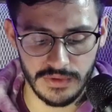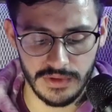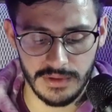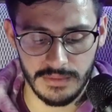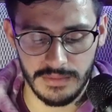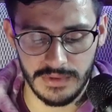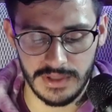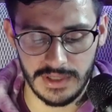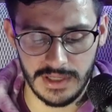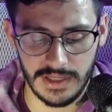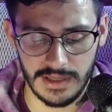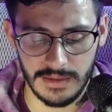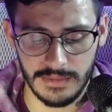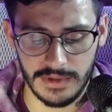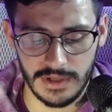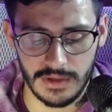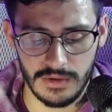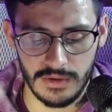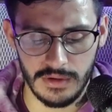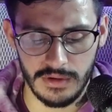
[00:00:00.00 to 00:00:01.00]
screen, but
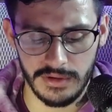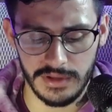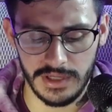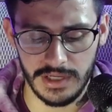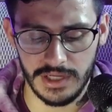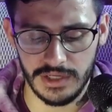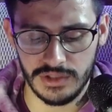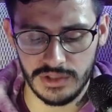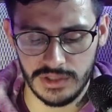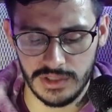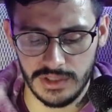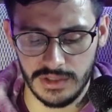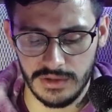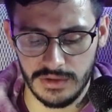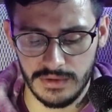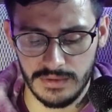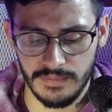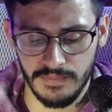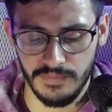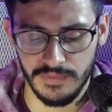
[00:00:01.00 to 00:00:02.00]
I'm going to call the agent
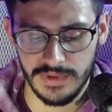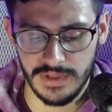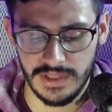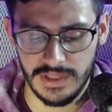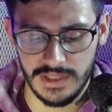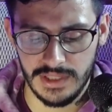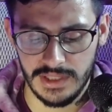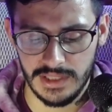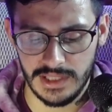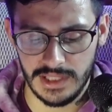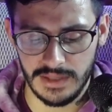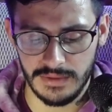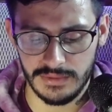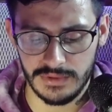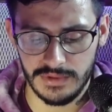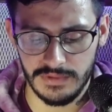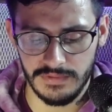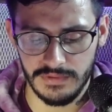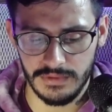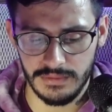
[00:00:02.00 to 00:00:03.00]
here.
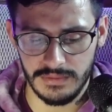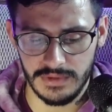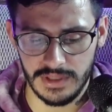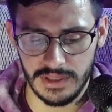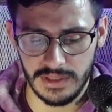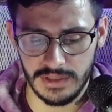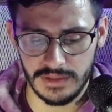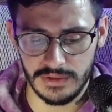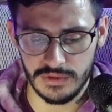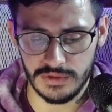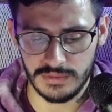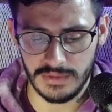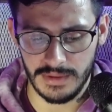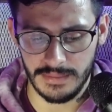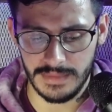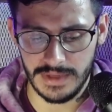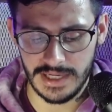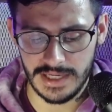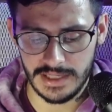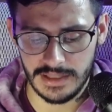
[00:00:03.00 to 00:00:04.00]
I'll use my
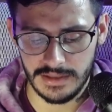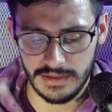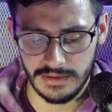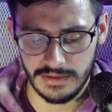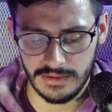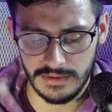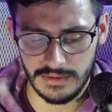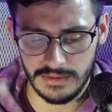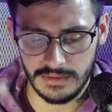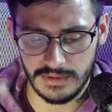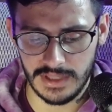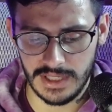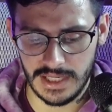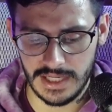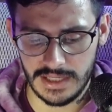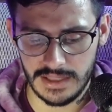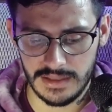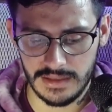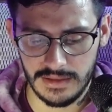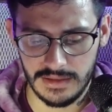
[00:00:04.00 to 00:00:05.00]
mic.
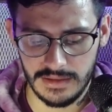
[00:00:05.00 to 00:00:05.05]
Okay.